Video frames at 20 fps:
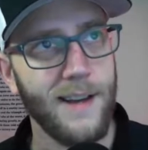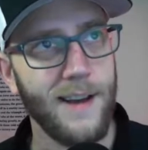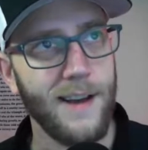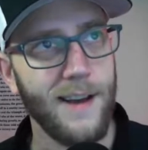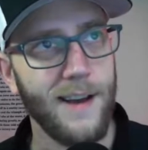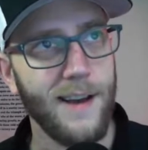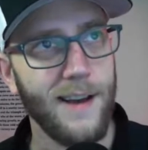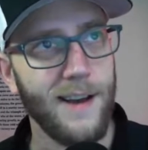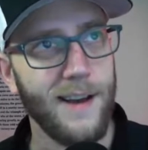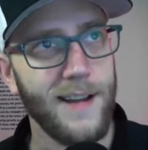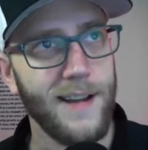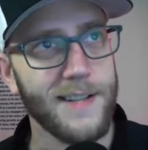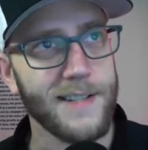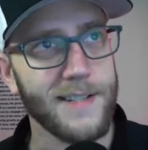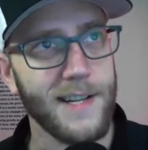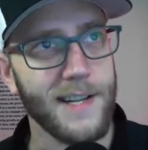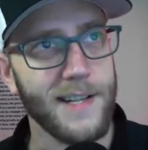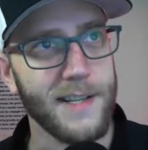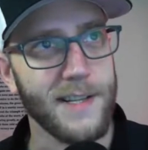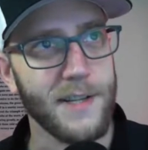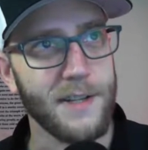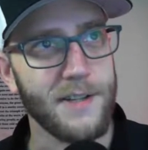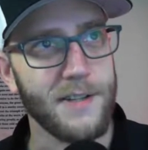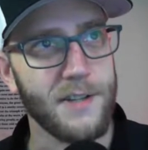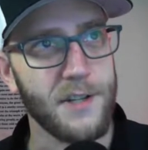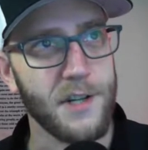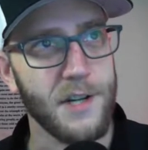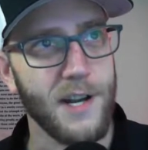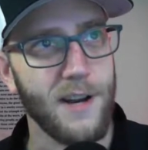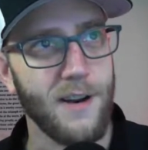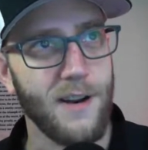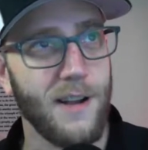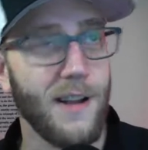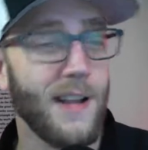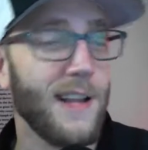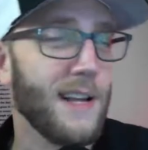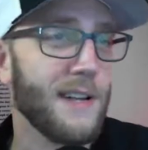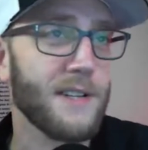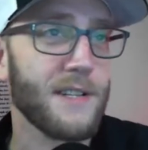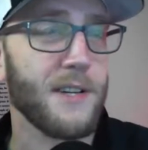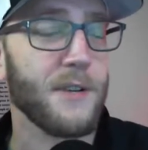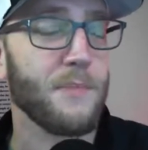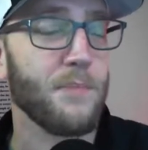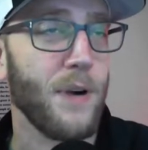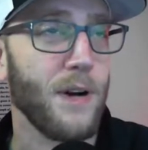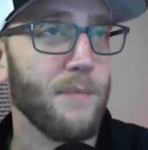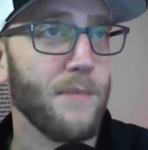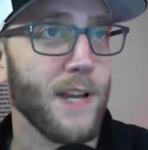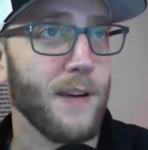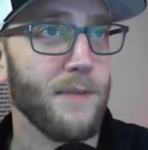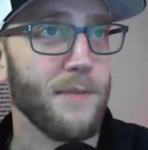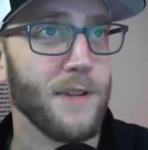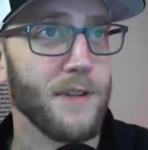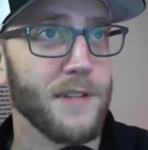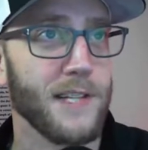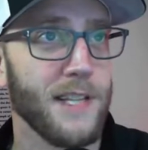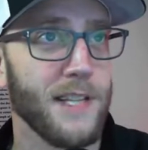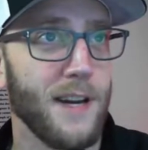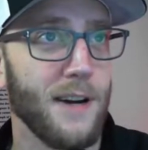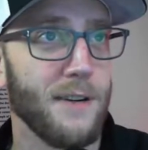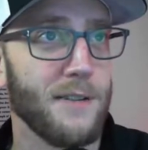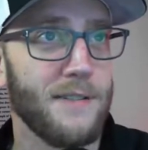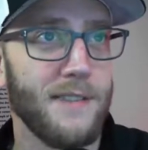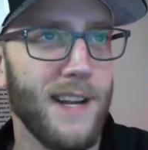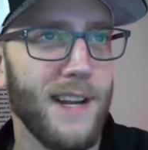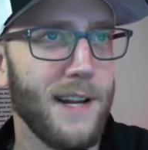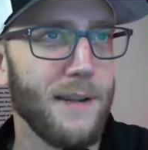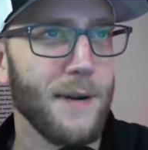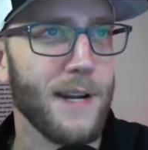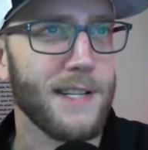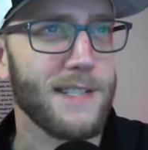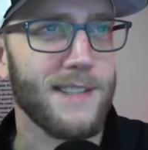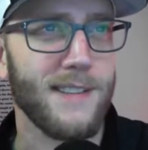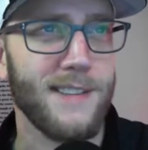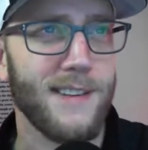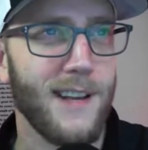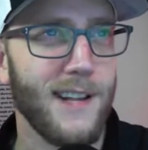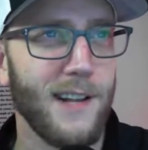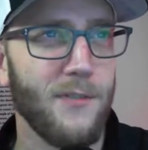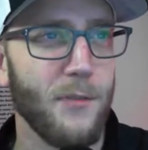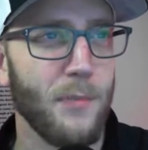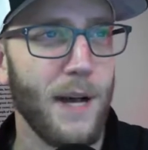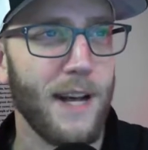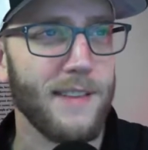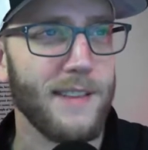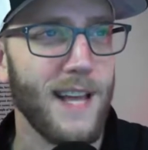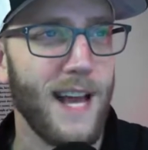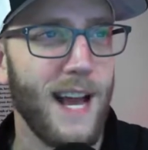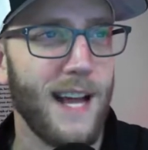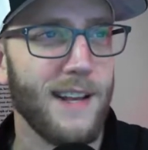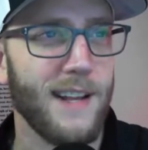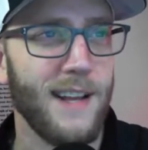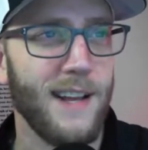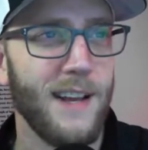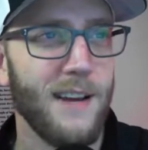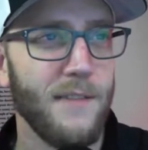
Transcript: Uh, instead of the generic, yeah, that is good pump me up music though. Anyways, enough about that.